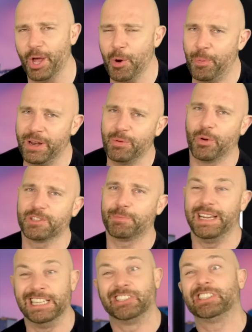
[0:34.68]
nobody wants
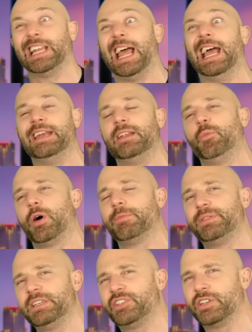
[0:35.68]
me to stand in one
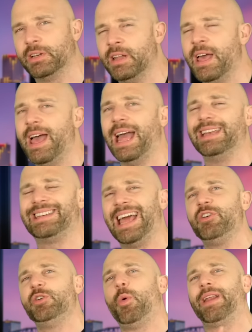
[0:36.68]
position and
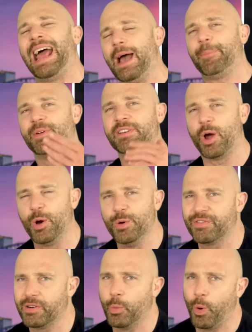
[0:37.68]
tell you what happened
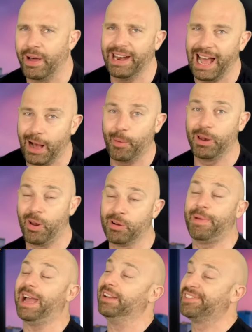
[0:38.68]
over a one hour long
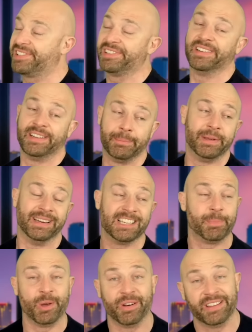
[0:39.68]
match. I mean, let's
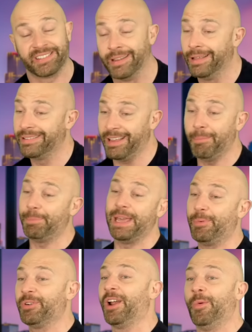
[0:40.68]
be honest, some
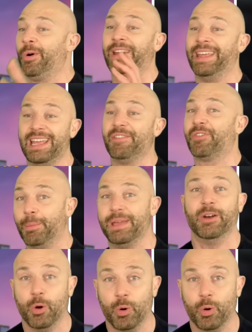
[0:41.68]
people don't want to hear from me at